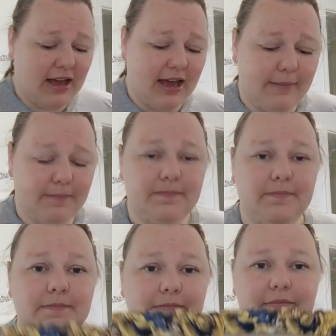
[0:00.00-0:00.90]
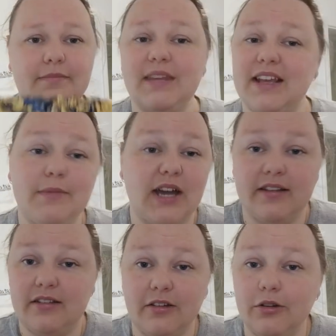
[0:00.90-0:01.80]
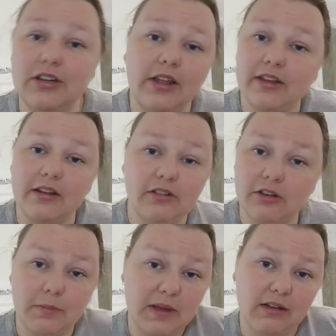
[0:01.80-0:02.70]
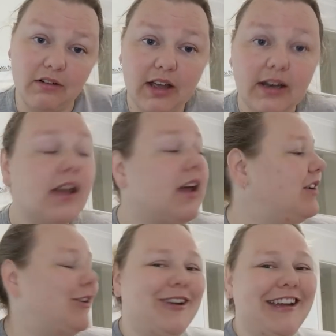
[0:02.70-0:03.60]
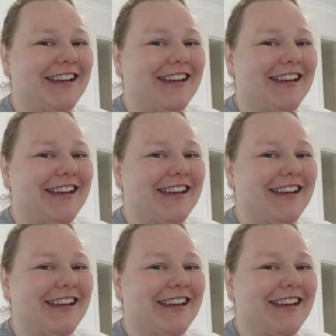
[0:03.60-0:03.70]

Um, because mine is so good, nothing else could compare, right? No,